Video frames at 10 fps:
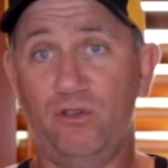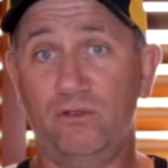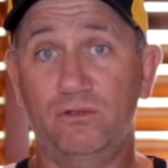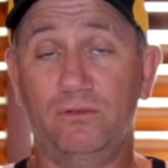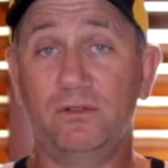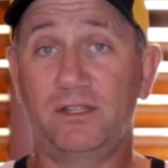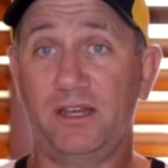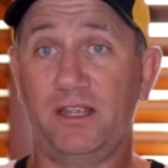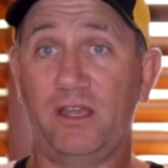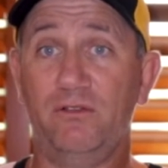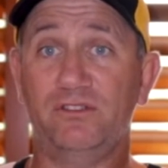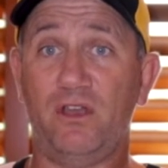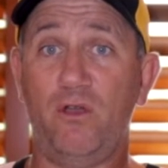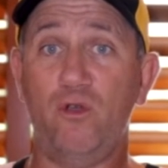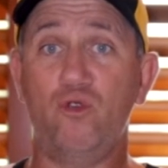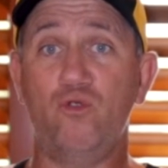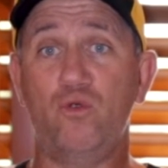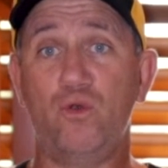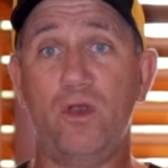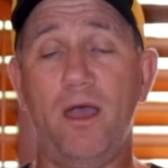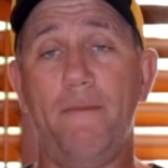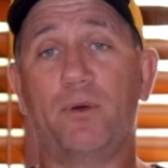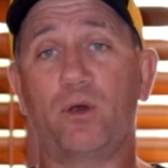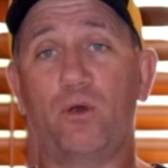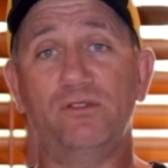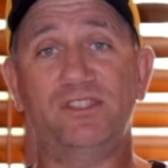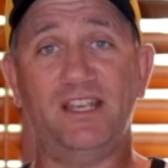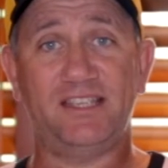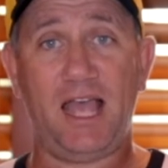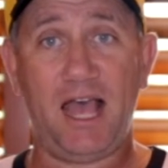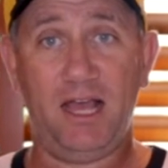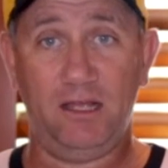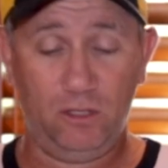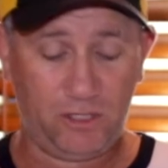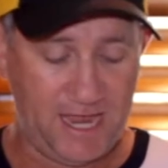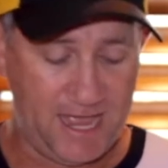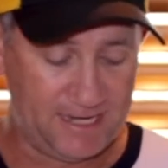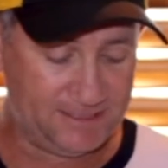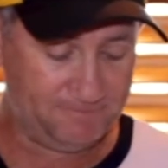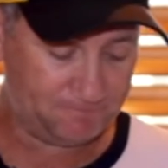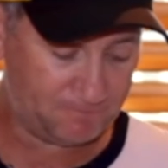Google going to go its own processor. Look out.